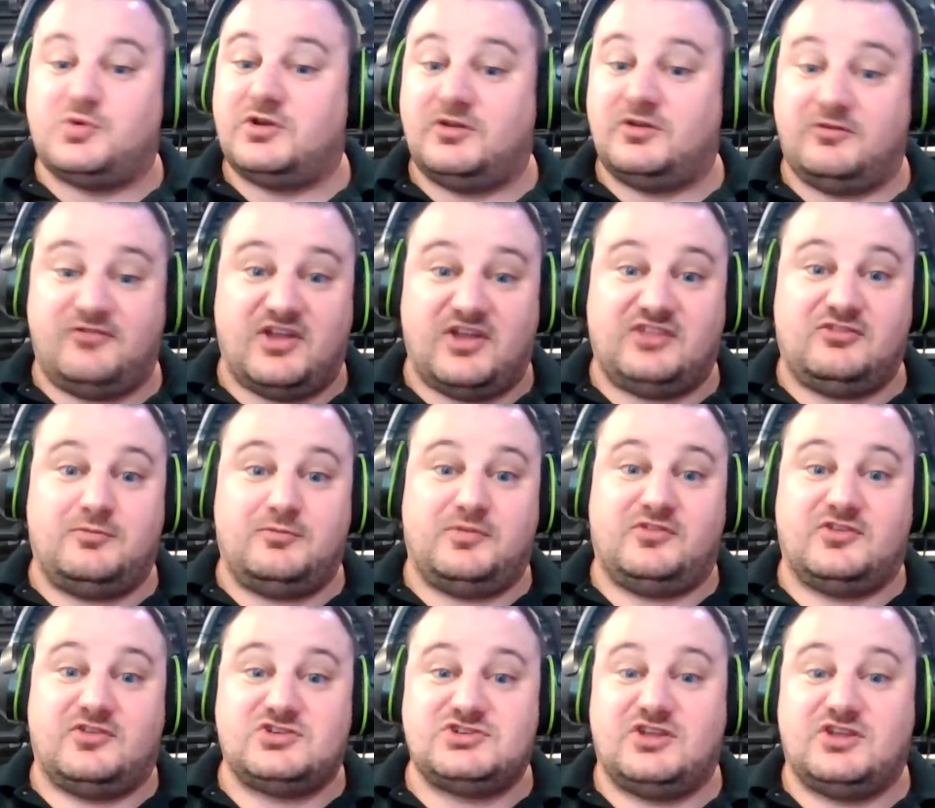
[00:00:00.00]
We're in defensive
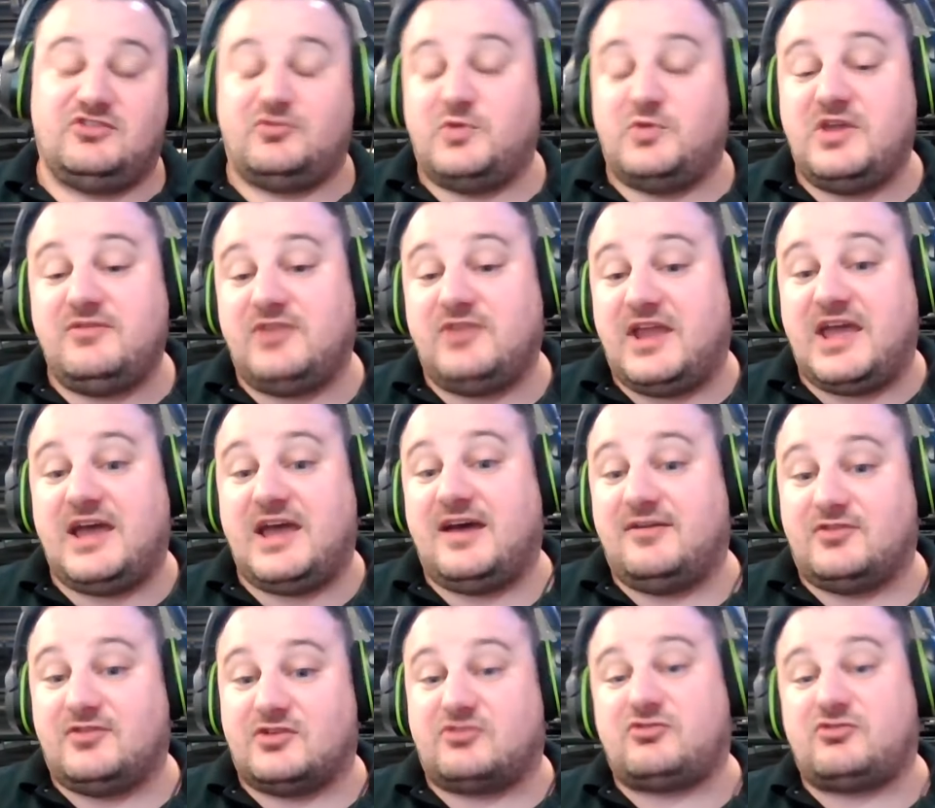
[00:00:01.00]
positions. We even
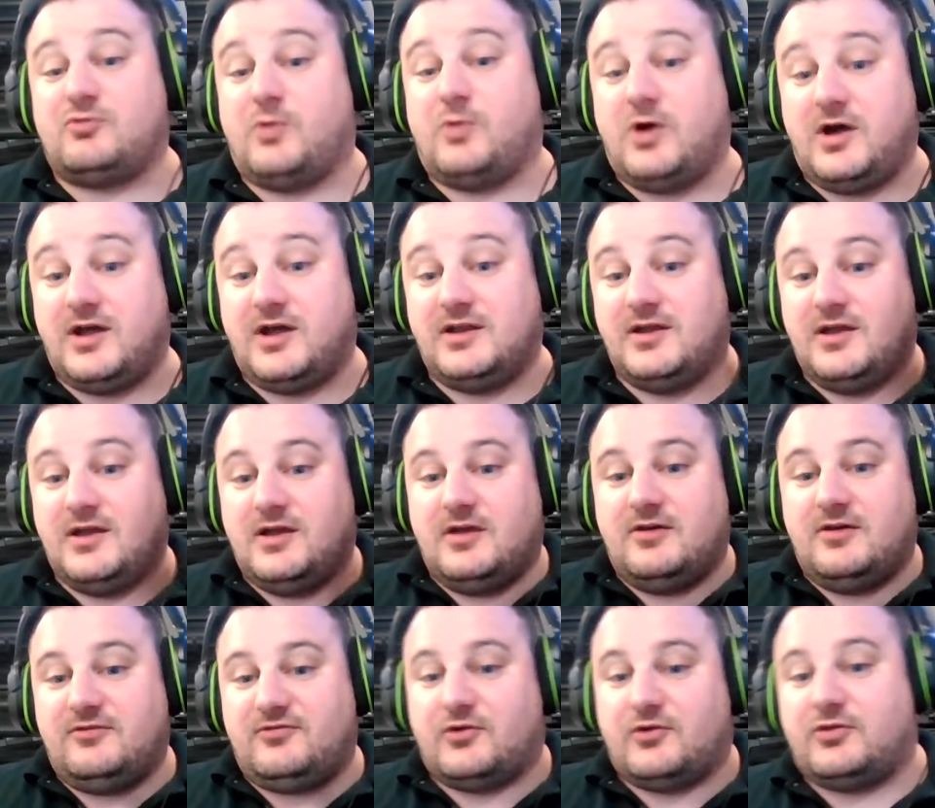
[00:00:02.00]
have a squad
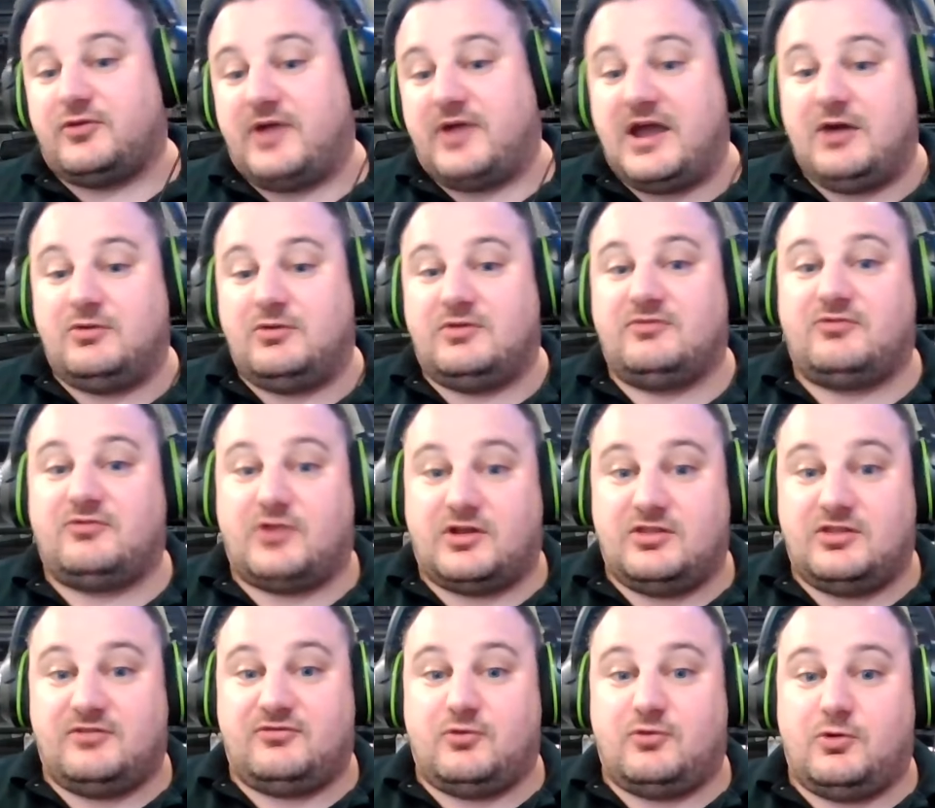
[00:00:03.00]
further out in front
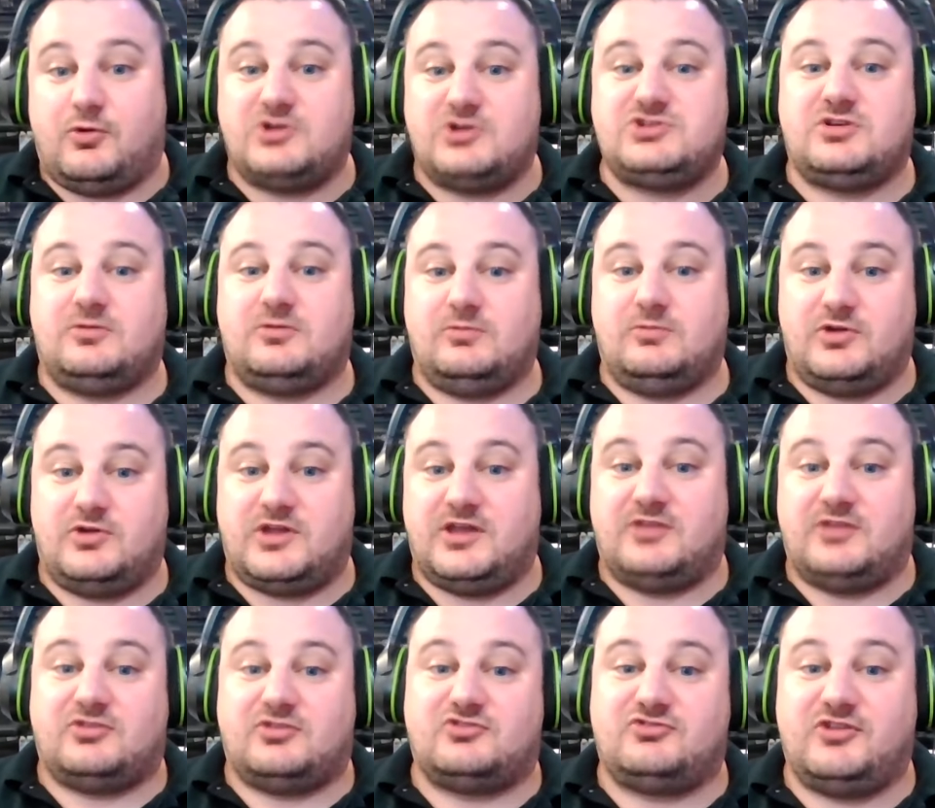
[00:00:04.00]
of the forge, looking
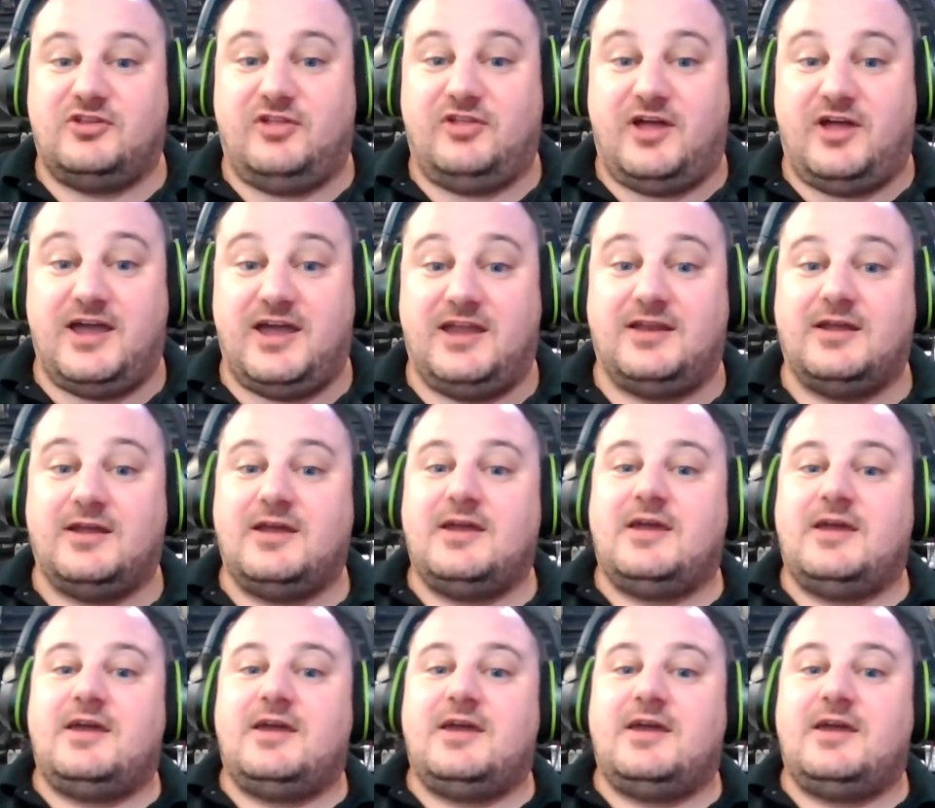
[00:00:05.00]
at the tree line,